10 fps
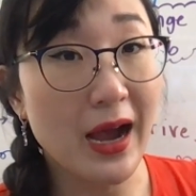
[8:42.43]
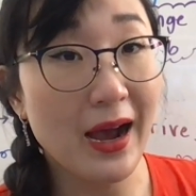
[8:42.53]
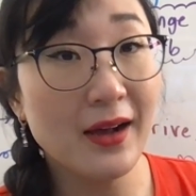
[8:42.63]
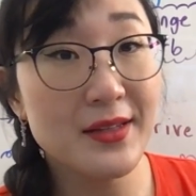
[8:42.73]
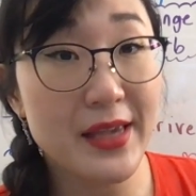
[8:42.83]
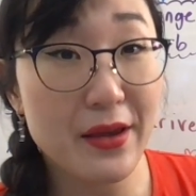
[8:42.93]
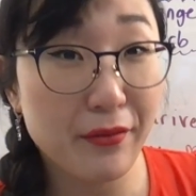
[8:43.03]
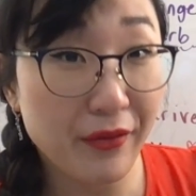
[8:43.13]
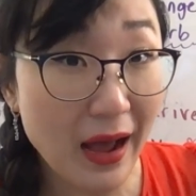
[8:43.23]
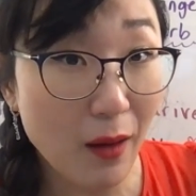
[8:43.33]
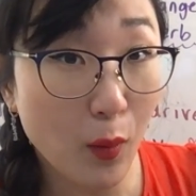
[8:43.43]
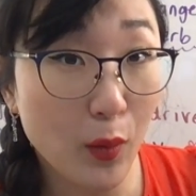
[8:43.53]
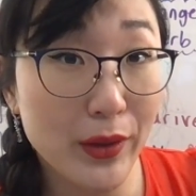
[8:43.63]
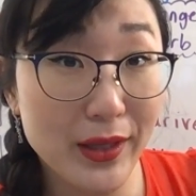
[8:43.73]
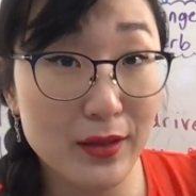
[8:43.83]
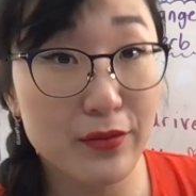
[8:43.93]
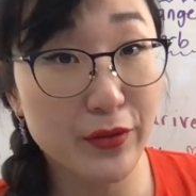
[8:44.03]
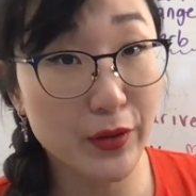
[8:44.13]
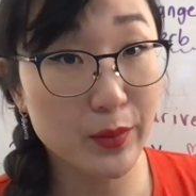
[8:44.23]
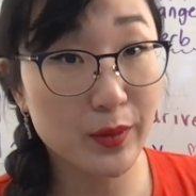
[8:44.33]
has a vowel in the
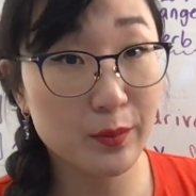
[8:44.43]
verb.